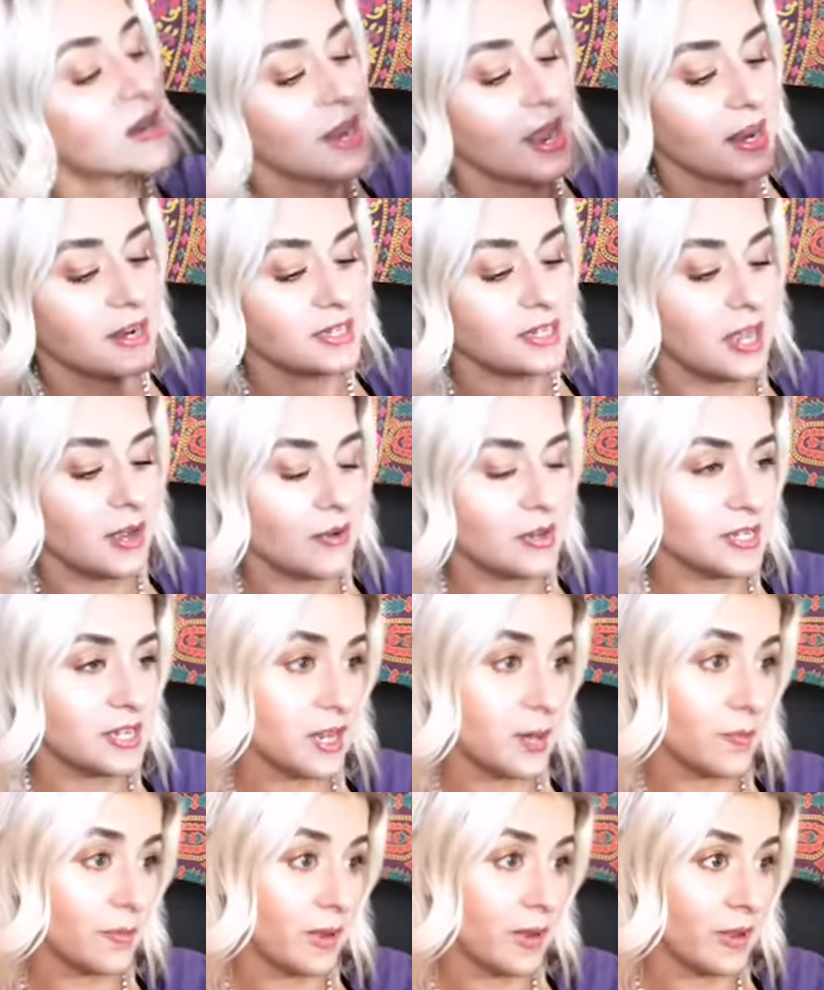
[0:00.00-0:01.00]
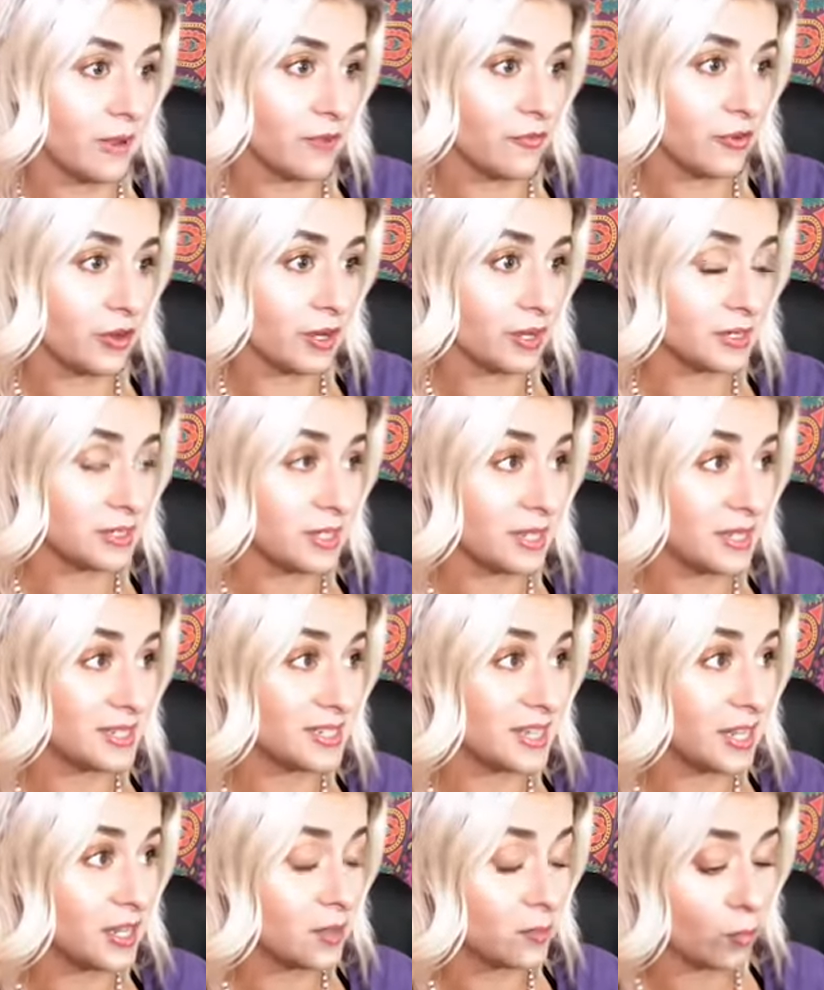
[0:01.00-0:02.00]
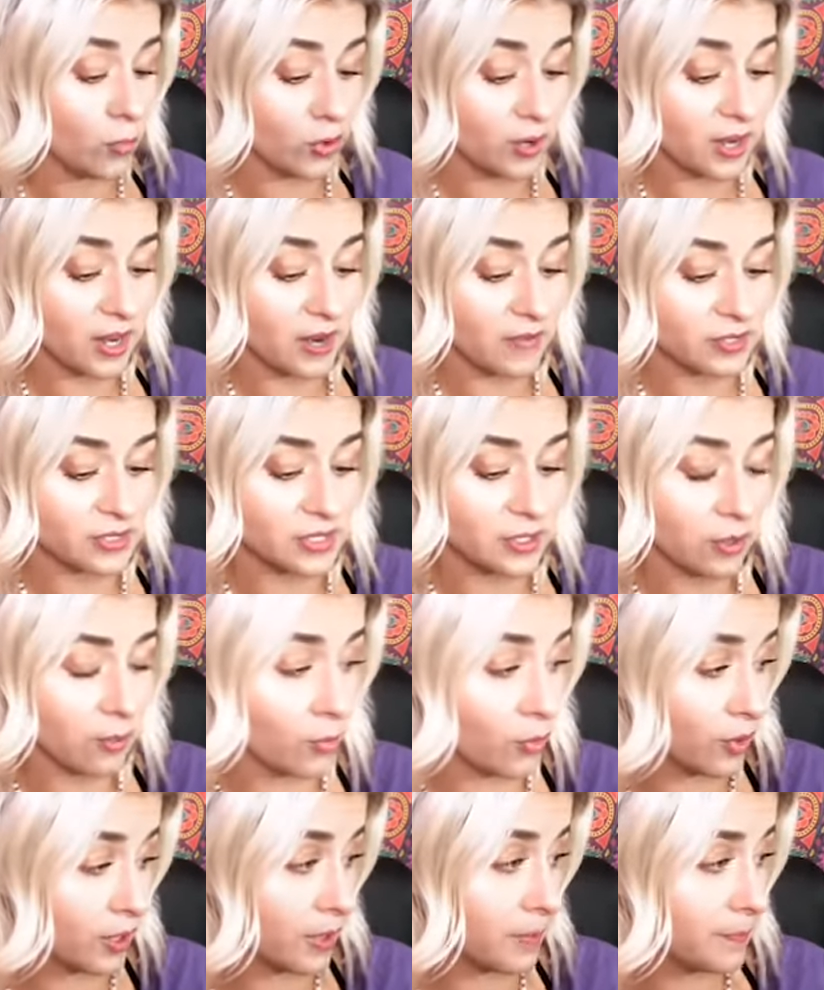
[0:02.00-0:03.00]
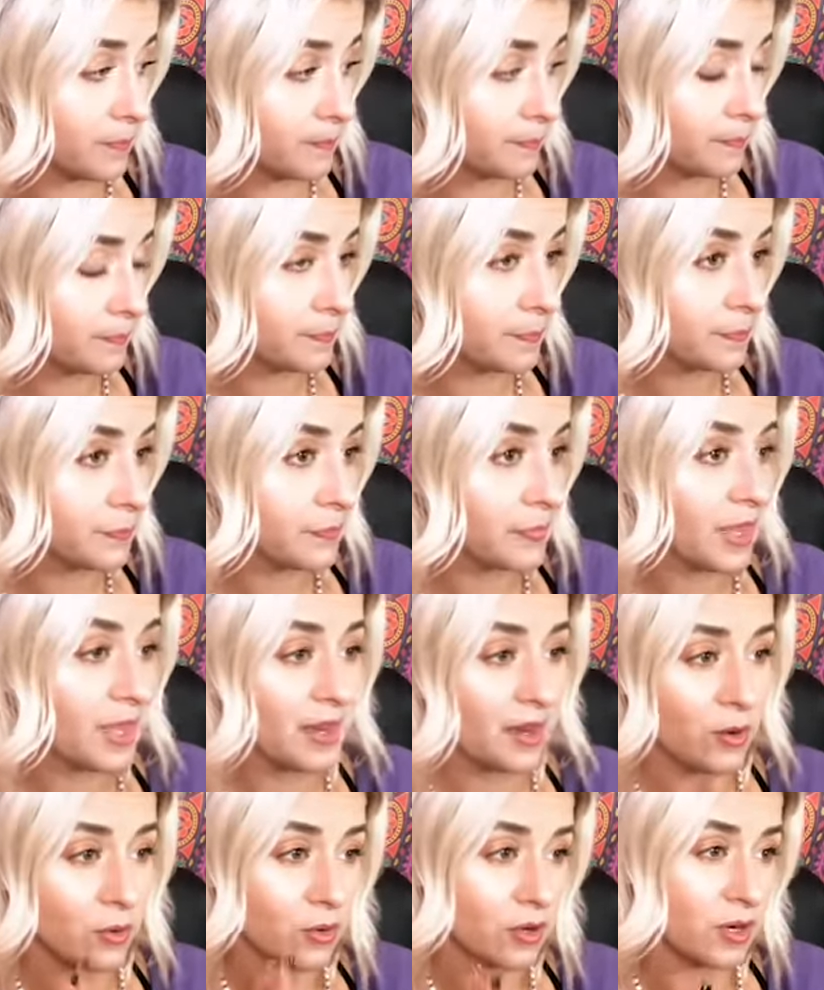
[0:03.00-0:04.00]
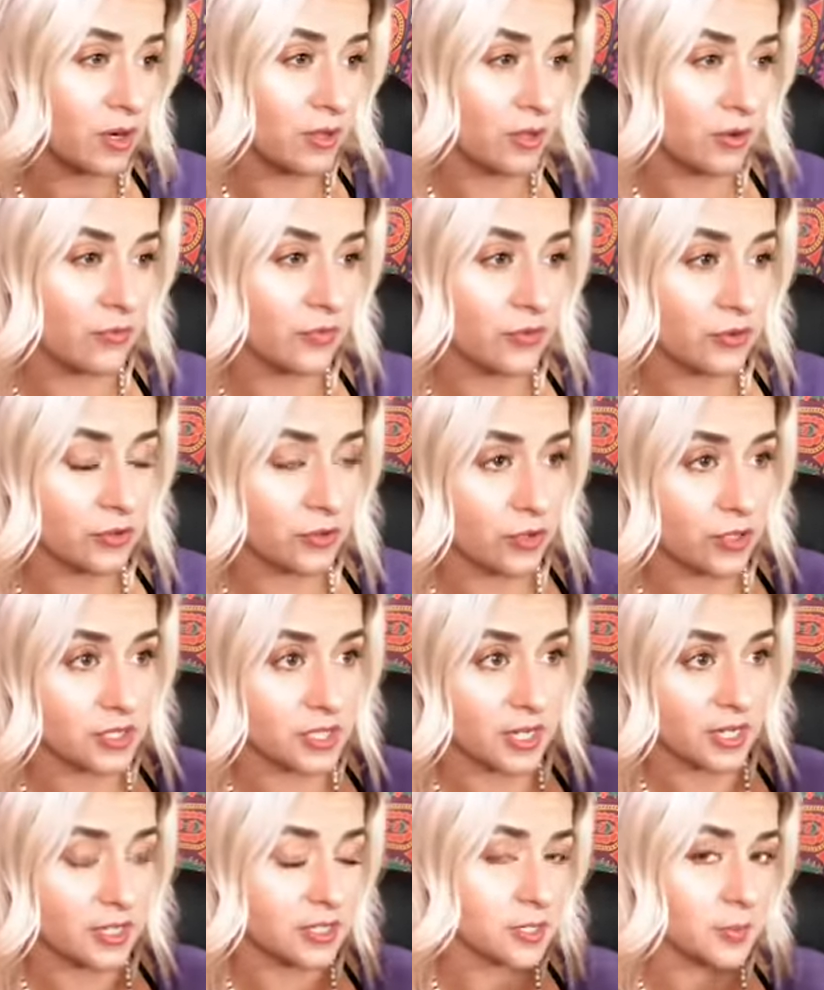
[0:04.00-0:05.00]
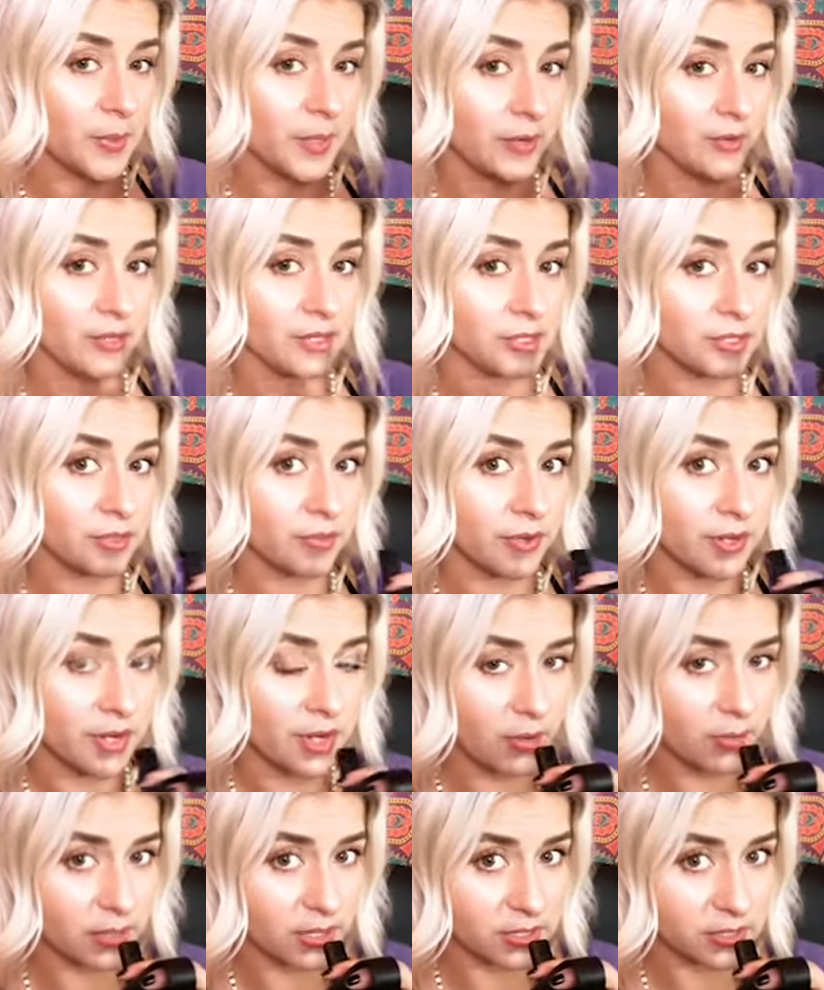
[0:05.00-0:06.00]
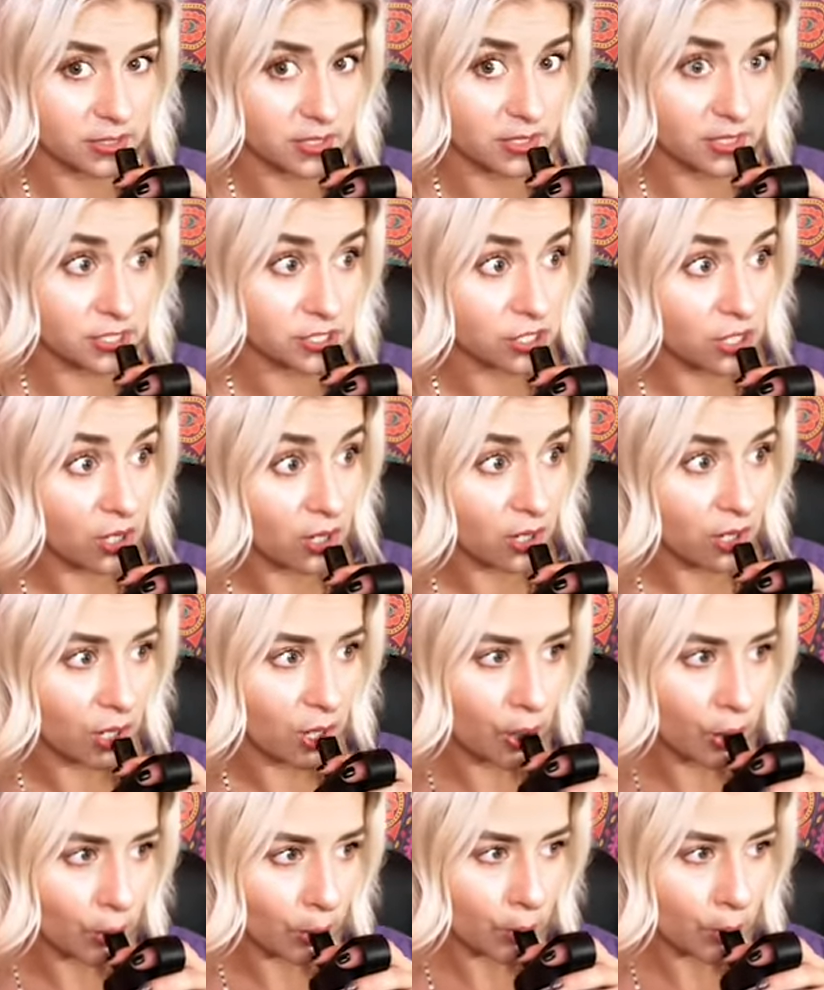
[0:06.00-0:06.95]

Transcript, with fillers: That is how I take my frankincense in the morning, every single morning. And I hold it on there for 30 seconds, but I don't need to right now because I need to talk.